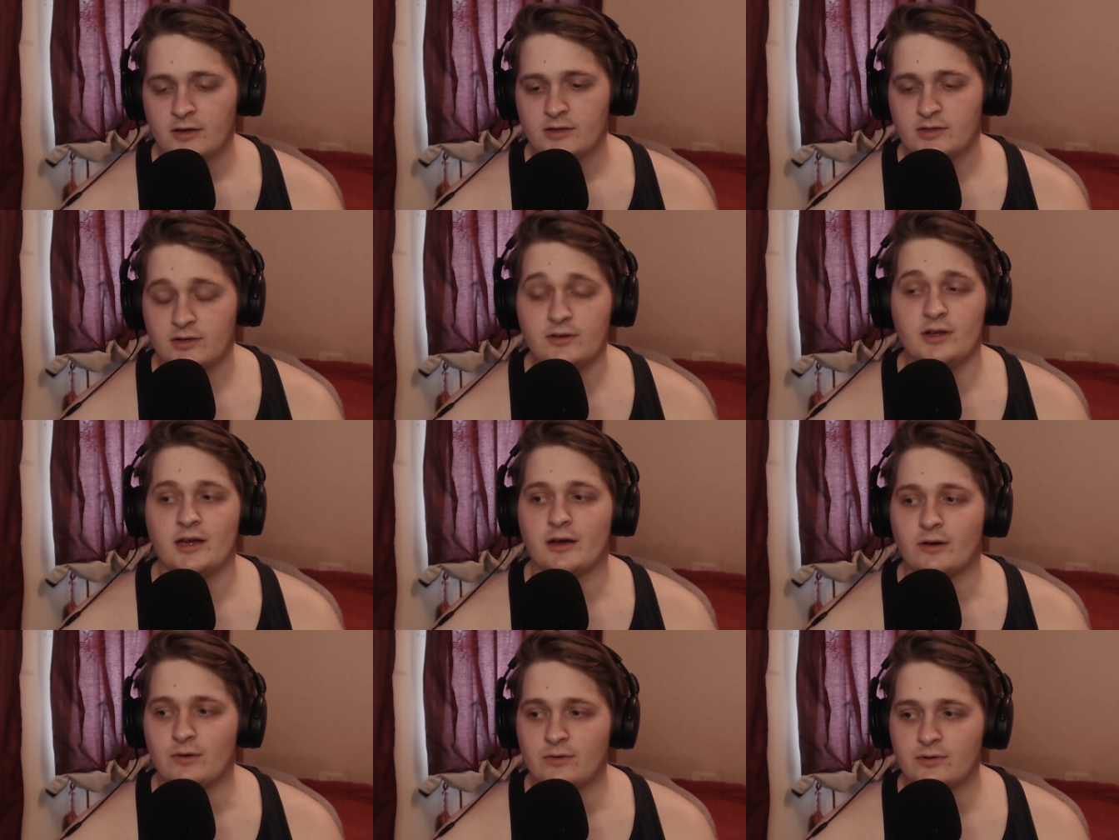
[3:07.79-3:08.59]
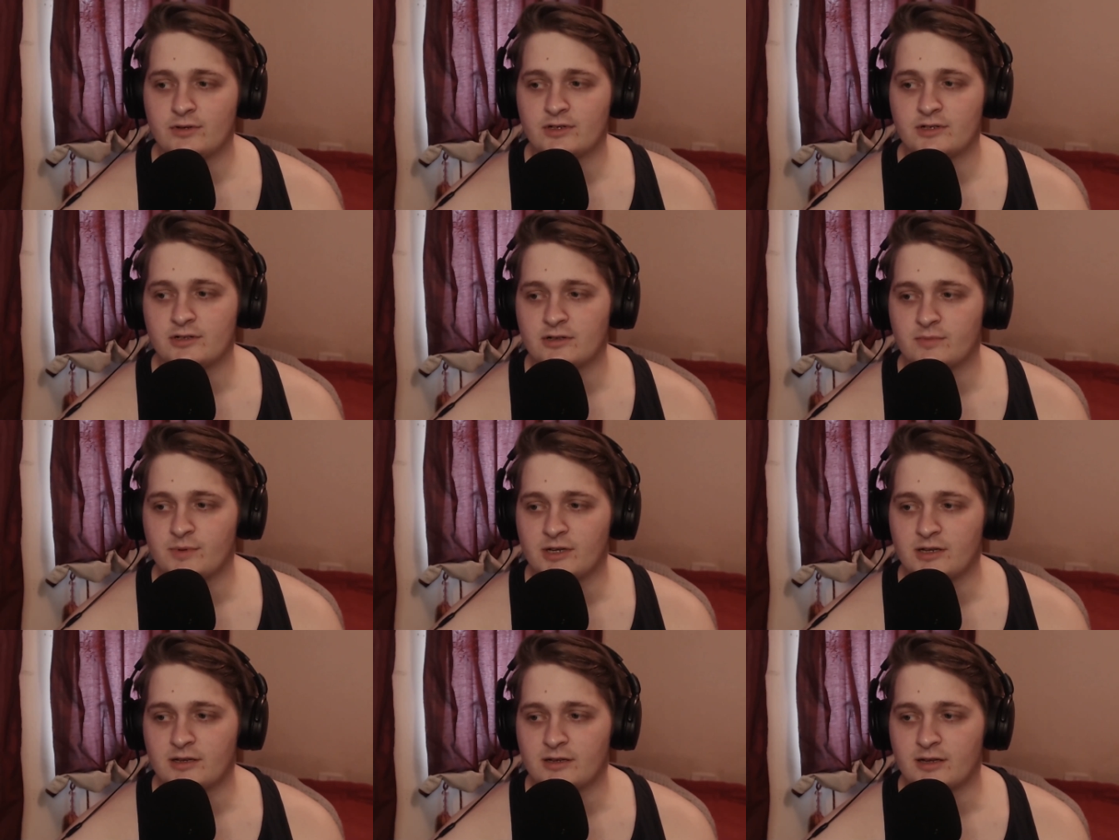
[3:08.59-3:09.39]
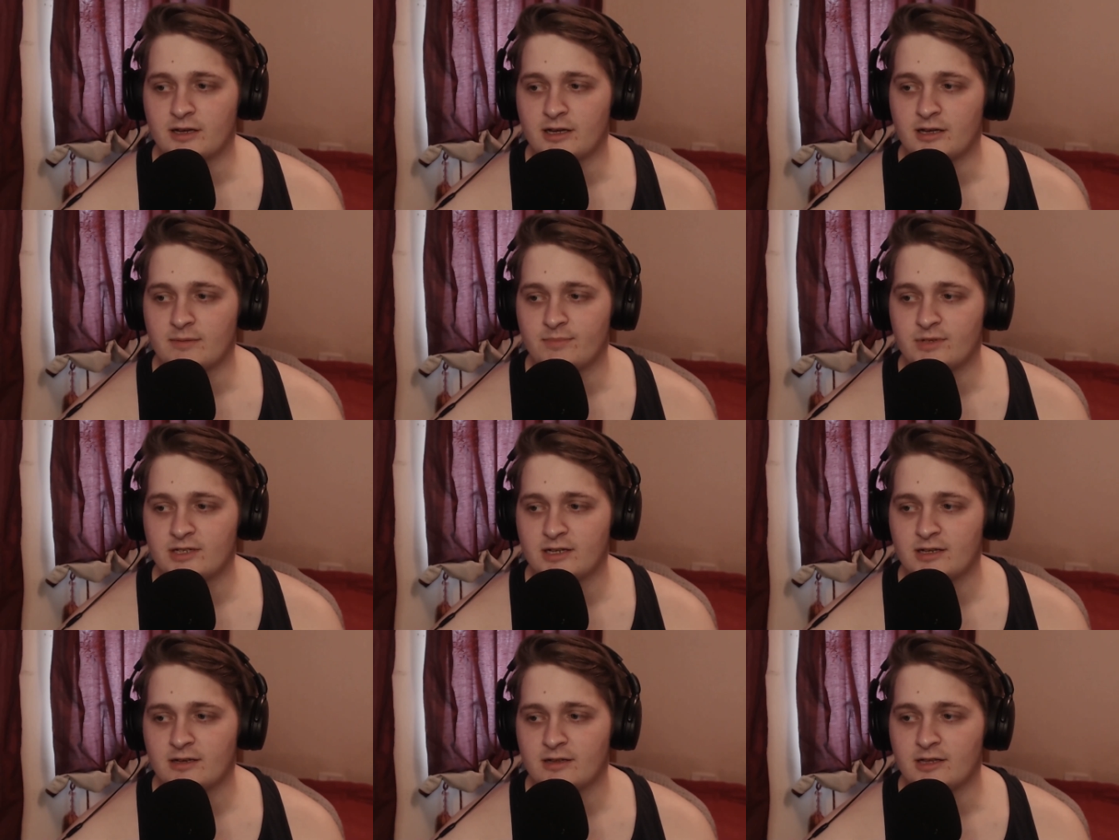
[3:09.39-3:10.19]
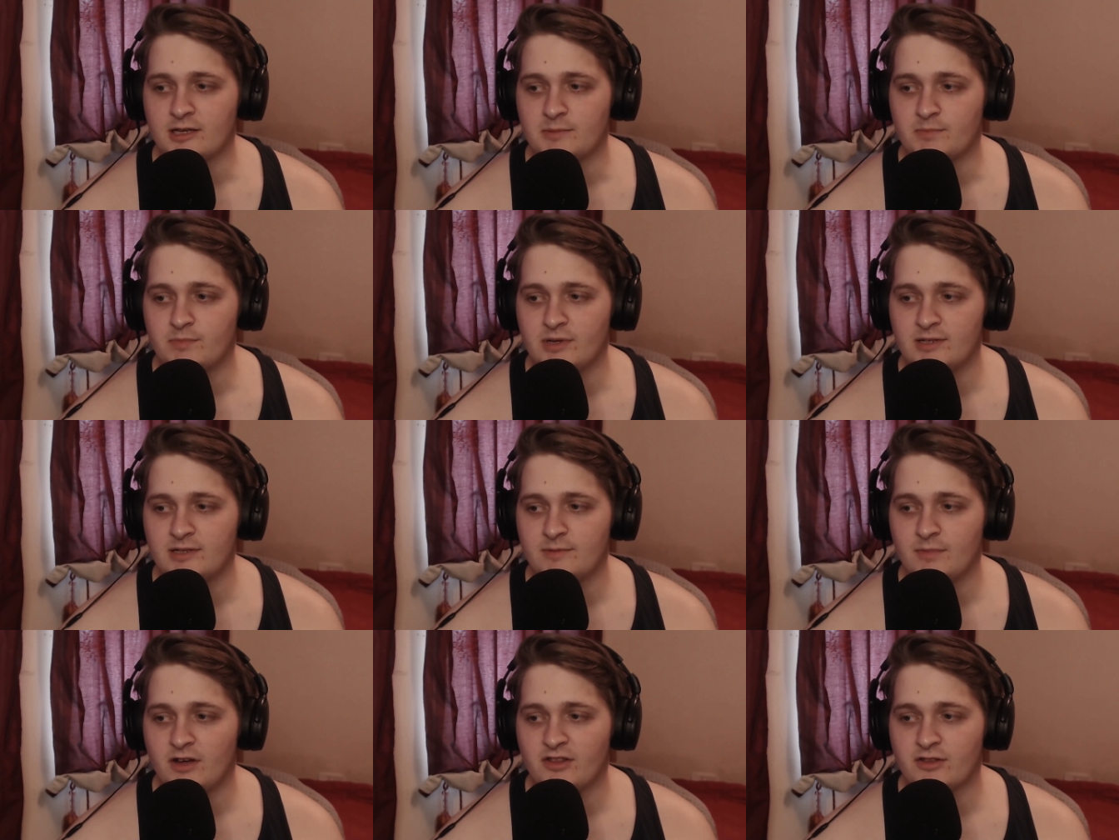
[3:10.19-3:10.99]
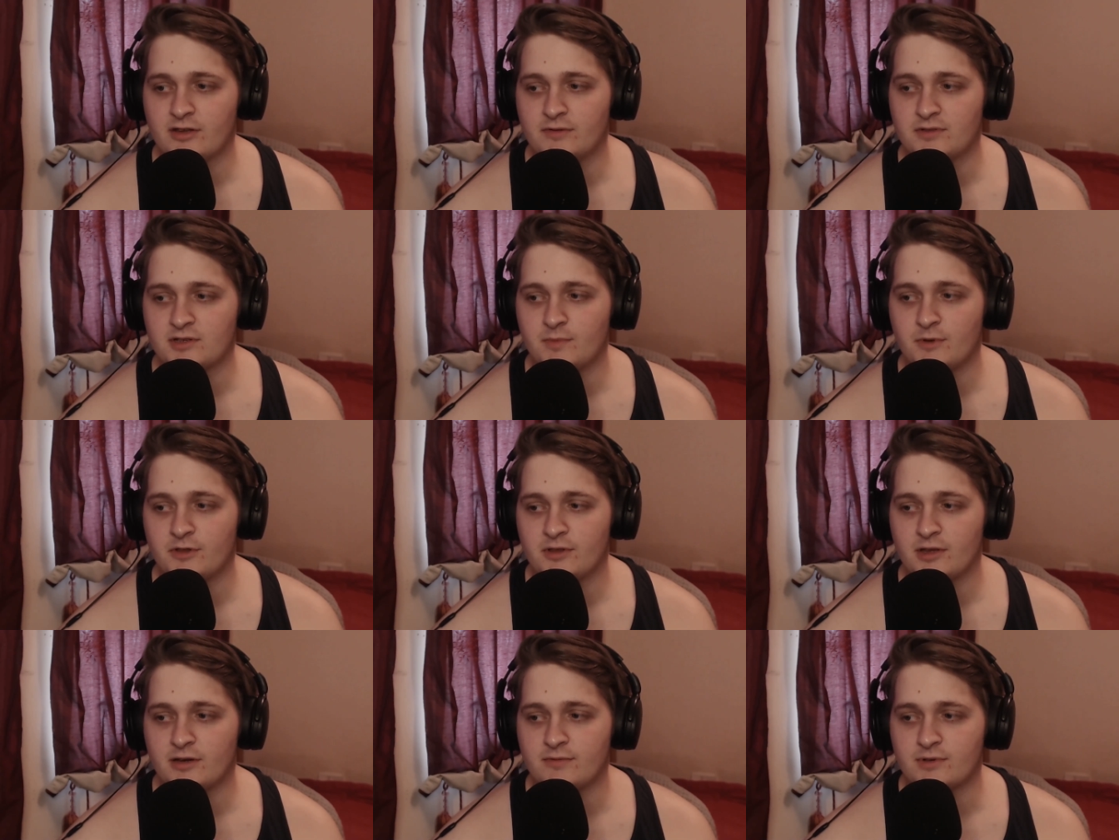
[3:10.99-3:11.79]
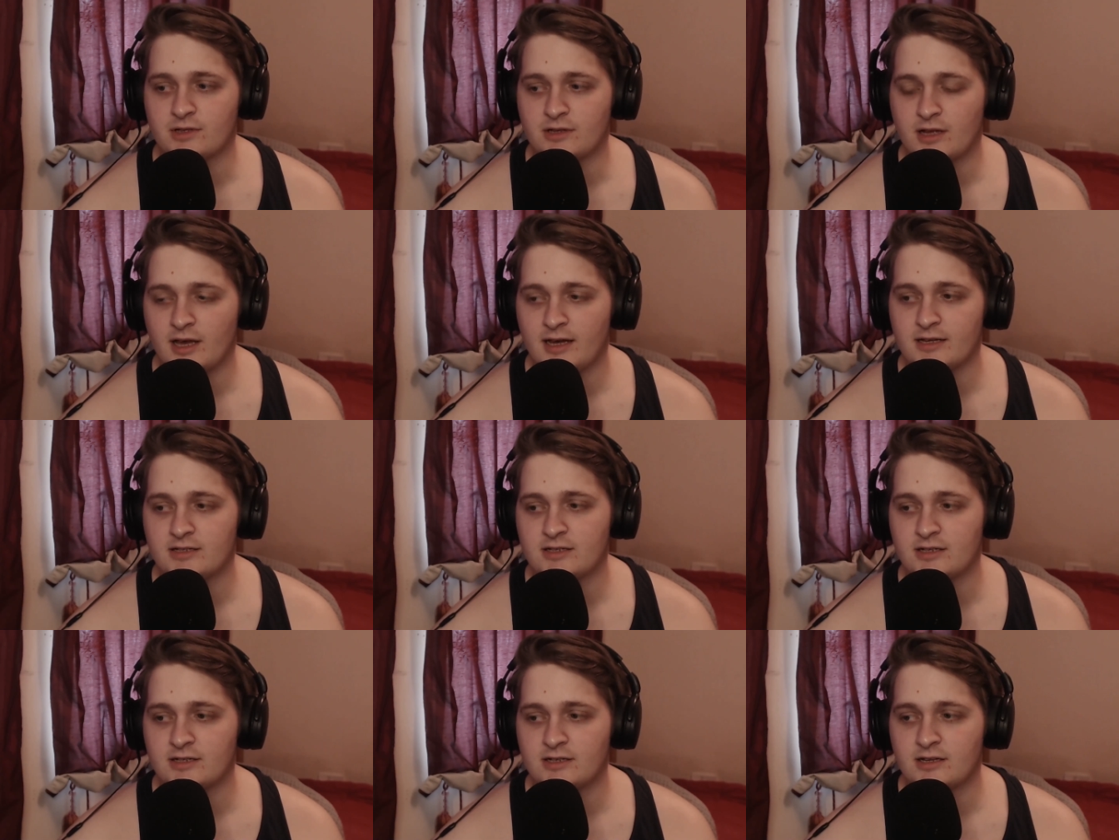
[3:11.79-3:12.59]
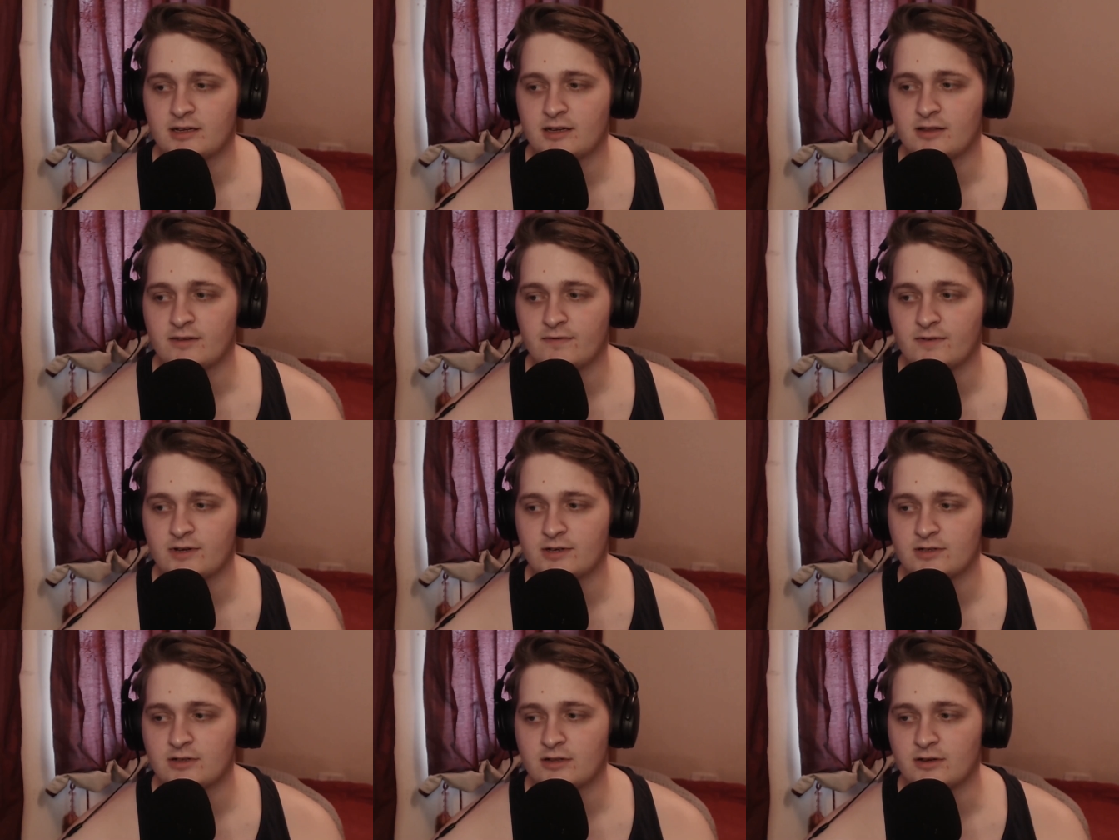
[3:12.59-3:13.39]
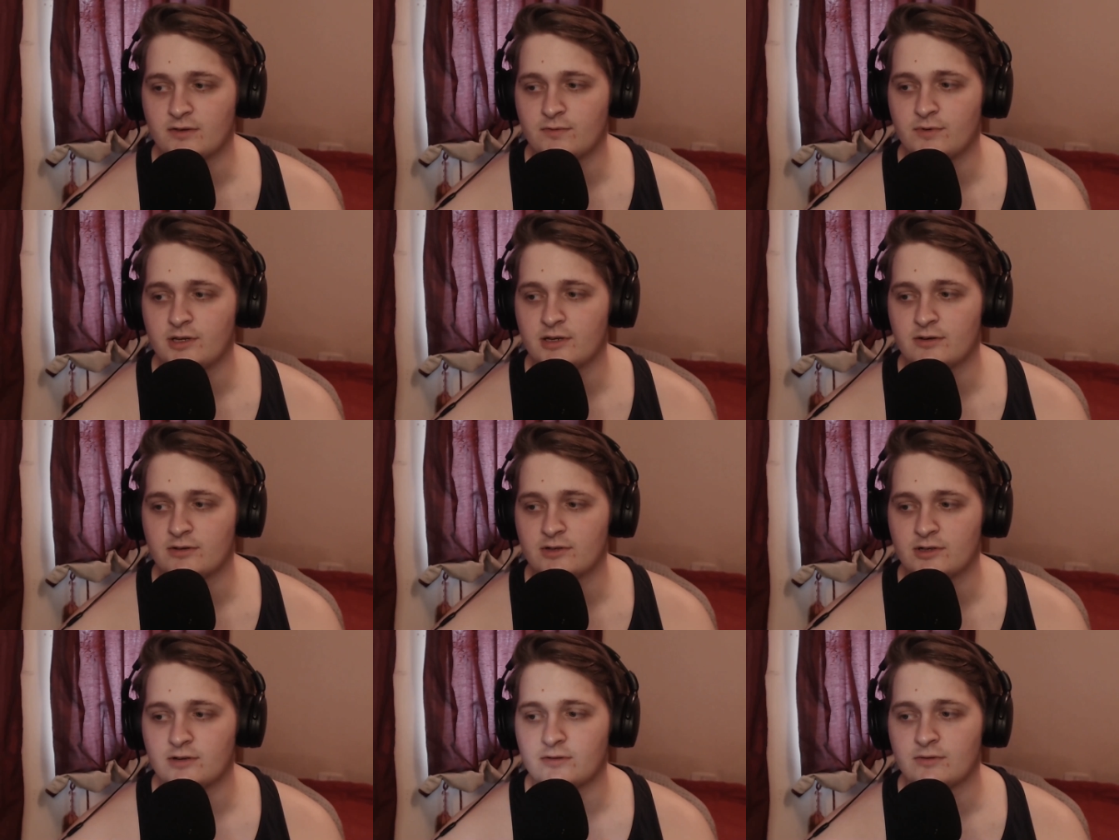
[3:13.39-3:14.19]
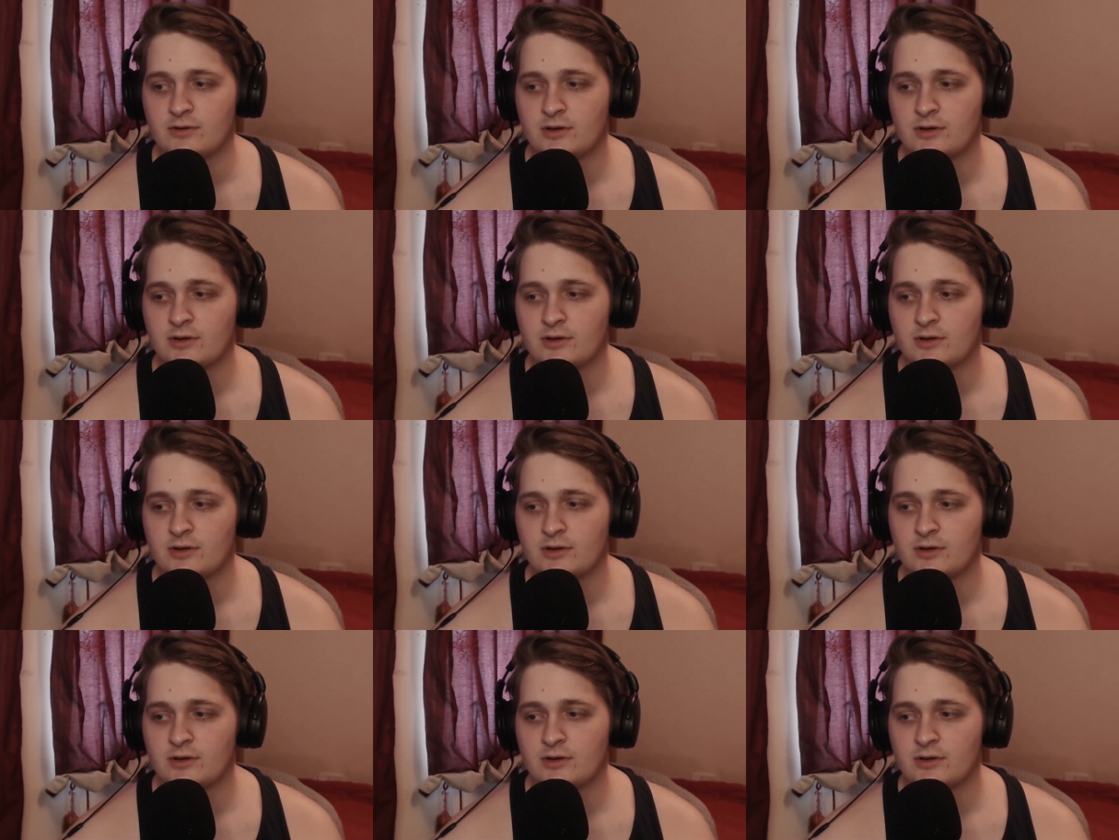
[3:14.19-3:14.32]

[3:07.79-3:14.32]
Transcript: So yeah, August has been a particularly busy month. It was a month I went cat sitting in the first week or two,